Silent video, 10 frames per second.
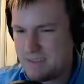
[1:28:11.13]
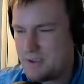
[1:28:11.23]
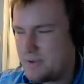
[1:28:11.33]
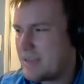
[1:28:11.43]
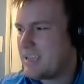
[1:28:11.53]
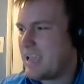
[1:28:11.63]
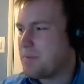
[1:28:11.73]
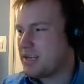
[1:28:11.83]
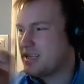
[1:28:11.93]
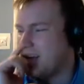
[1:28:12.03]
end the game
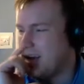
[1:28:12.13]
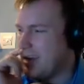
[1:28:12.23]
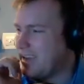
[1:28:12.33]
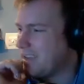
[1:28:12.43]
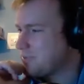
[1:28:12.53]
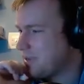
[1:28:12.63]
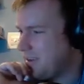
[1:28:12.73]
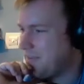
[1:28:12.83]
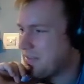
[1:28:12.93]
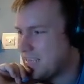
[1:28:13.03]
on a... I hate games where you
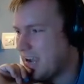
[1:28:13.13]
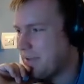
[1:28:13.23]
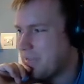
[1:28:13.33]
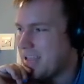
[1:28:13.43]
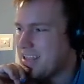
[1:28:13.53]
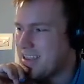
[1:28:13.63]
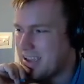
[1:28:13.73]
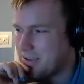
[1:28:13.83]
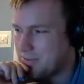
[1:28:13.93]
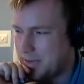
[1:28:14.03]
have a timed ending
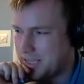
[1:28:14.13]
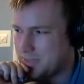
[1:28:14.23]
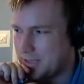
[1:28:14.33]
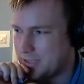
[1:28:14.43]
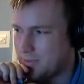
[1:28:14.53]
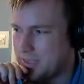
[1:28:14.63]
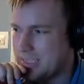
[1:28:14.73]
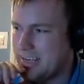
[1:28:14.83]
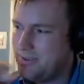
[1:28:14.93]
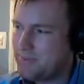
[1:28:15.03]
as much as possible, because
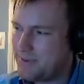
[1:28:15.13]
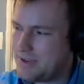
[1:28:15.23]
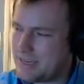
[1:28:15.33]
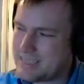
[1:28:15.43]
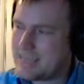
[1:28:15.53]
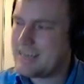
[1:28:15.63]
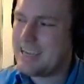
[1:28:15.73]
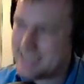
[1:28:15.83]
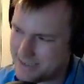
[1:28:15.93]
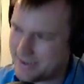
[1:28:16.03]
then you're just getting
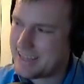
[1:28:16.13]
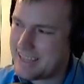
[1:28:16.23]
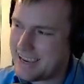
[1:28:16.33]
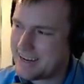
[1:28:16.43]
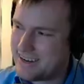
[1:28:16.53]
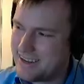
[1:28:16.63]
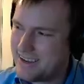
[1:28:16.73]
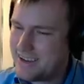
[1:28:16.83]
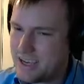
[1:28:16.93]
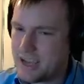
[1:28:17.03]
into it and then...
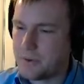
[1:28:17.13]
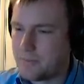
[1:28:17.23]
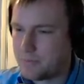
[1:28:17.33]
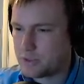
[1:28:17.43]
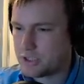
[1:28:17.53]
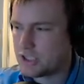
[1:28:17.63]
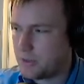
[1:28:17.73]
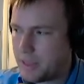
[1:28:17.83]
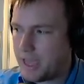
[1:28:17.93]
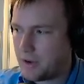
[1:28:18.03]
Oh, I'm forced to stop
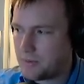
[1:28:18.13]
now.